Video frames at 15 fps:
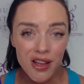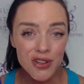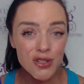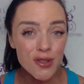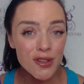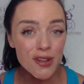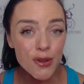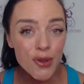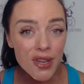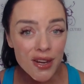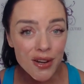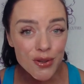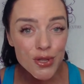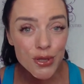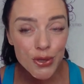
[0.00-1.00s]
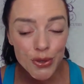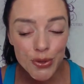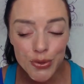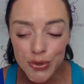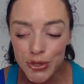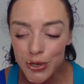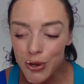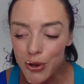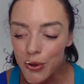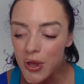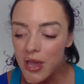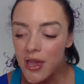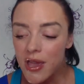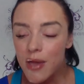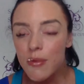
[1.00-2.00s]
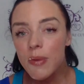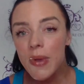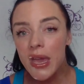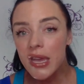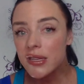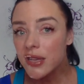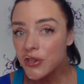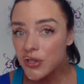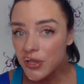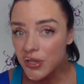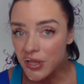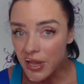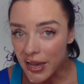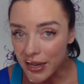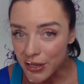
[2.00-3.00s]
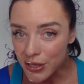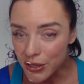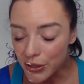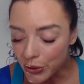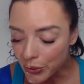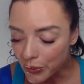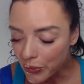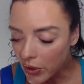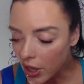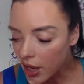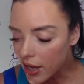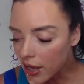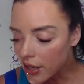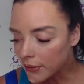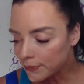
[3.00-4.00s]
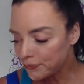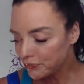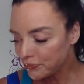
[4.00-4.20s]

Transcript: launch in the new year too. So be paying attention to that too. I